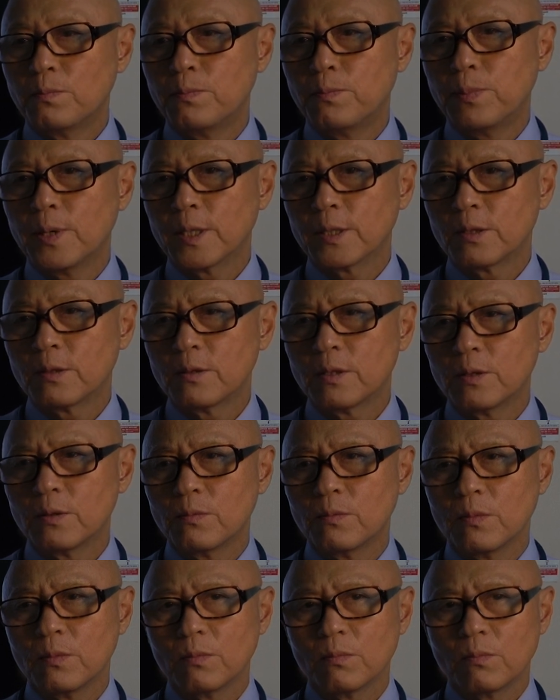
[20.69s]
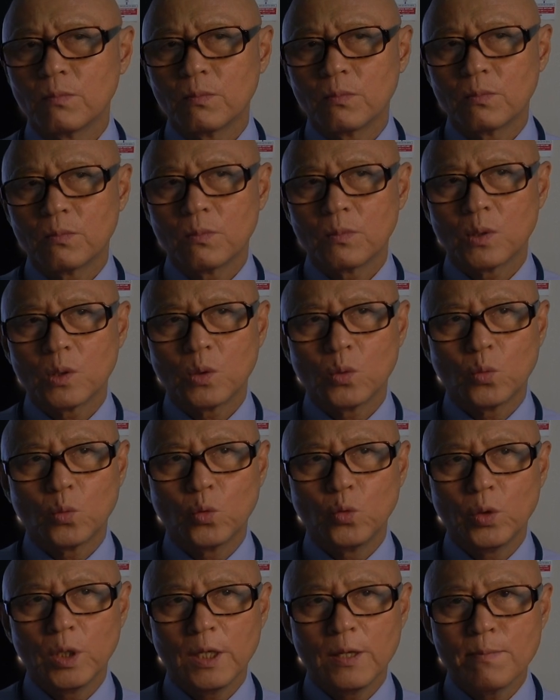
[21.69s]
But
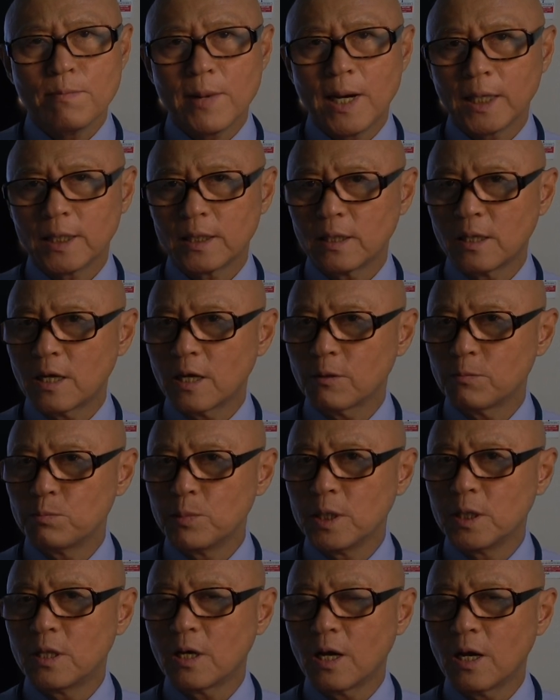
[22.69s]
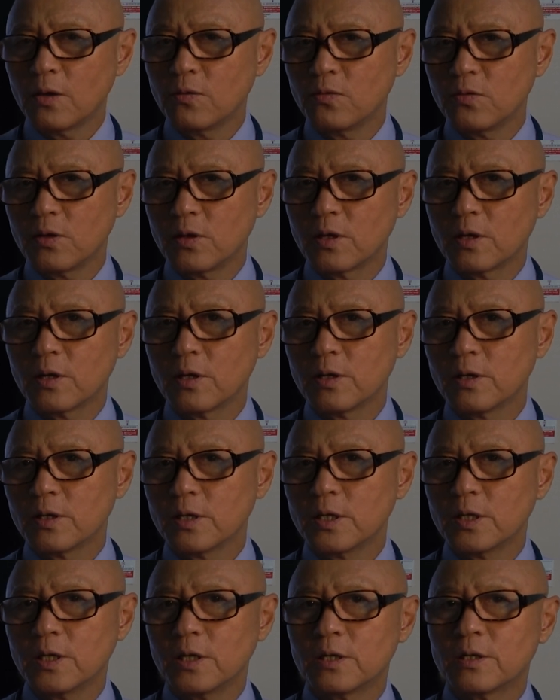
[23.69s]
we might not be diving
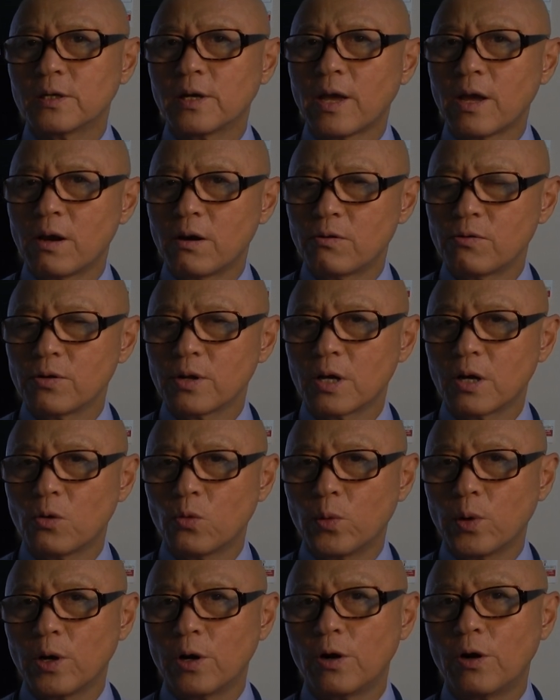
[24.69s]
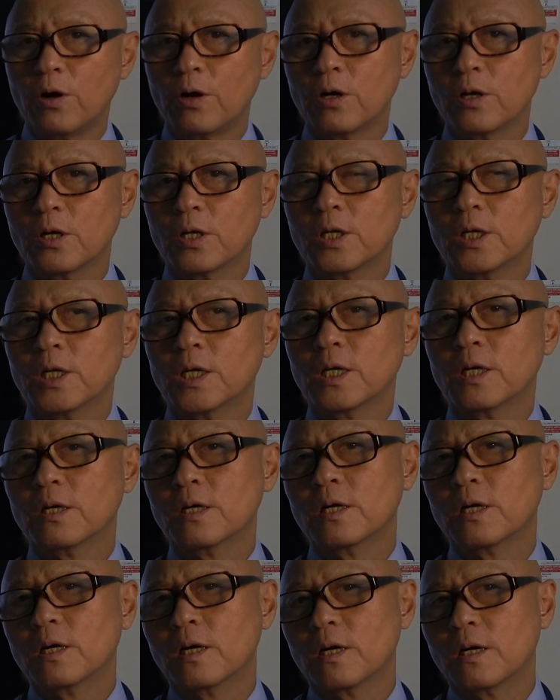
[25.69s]
in an area where
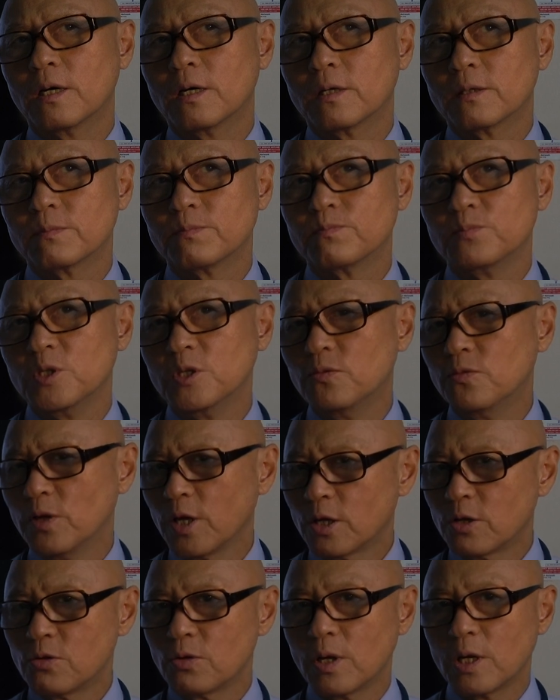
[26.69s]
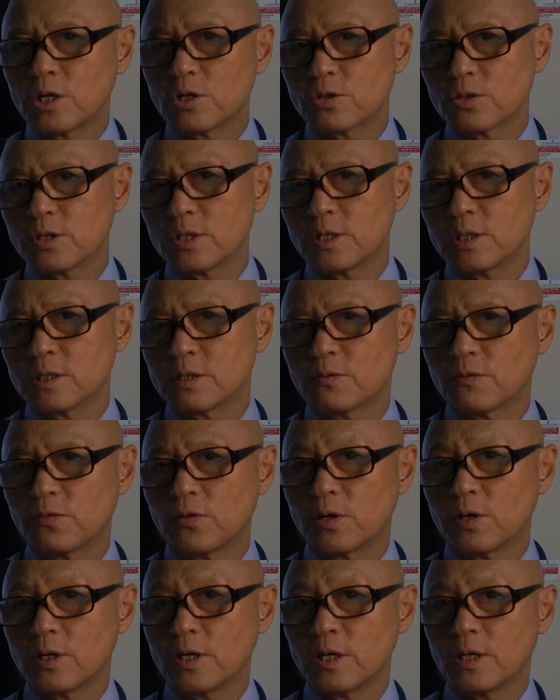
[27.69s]
uh, evacuation is
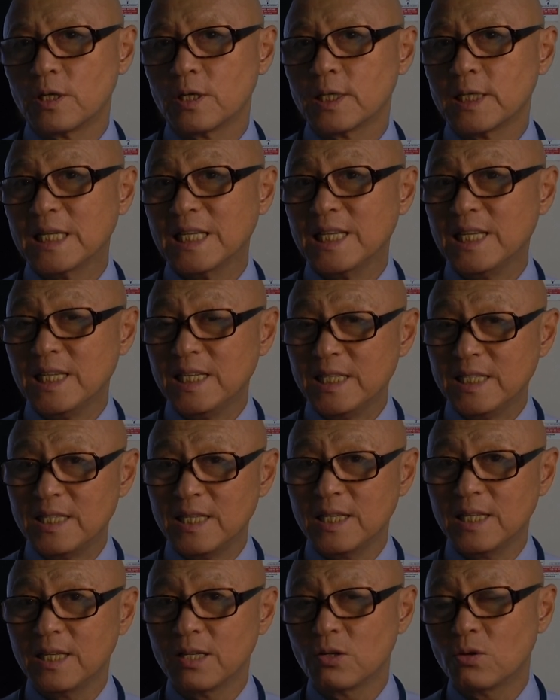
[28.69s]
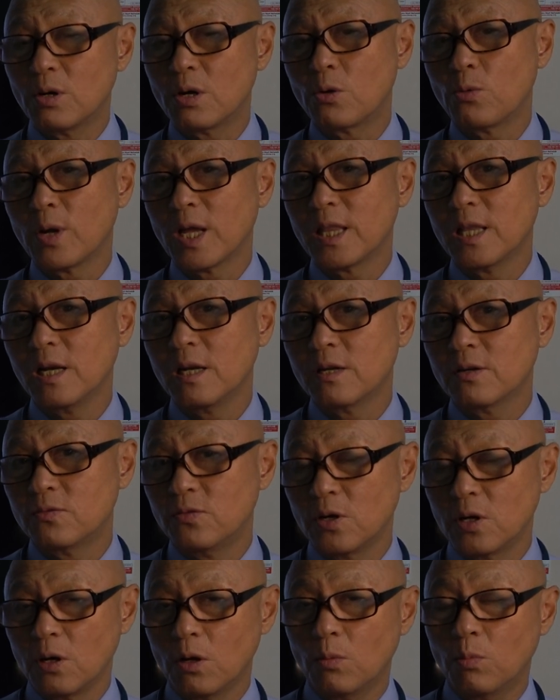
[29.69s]
very easy or readily
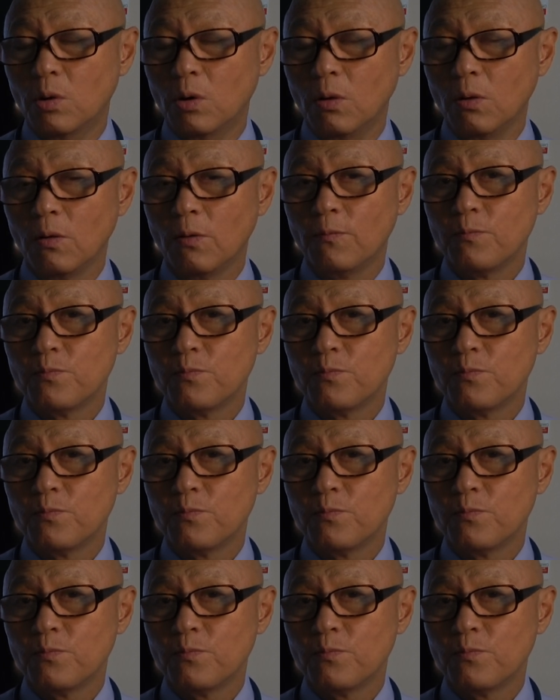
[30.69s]
available.